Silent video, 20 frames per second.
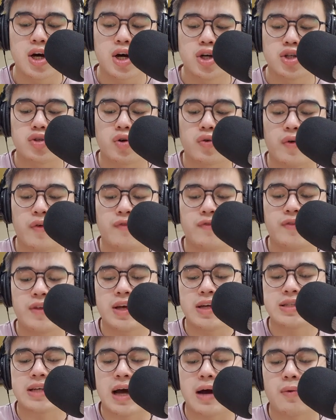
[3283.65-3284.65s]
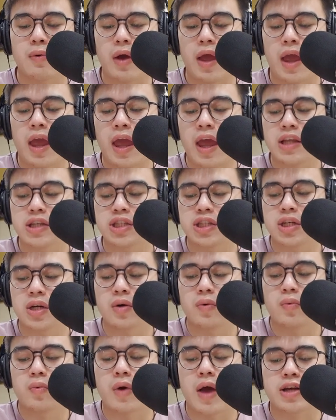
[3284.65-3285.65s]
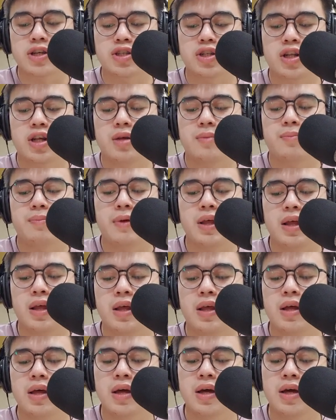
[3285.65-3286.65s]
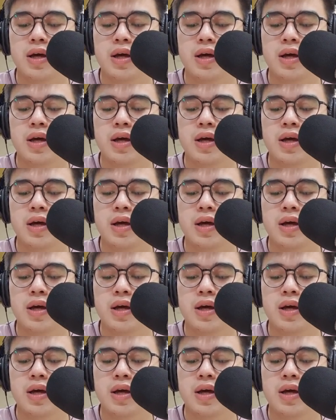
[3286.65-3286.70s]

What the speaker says: So with this, our h will actually be